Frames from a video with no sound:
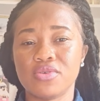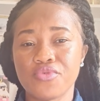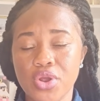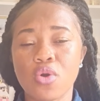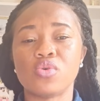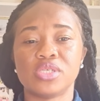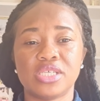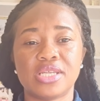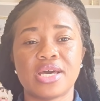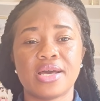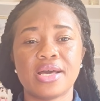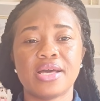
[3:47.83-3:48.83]

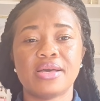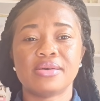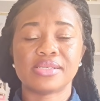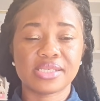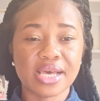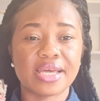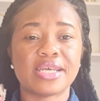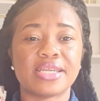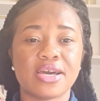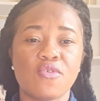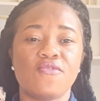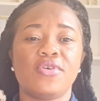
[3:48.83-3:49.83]
reconsider signing
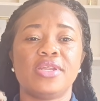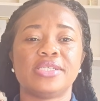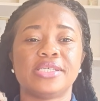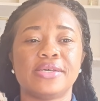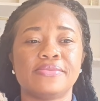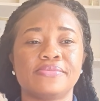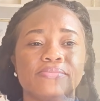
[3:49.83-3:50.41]
that offer letter.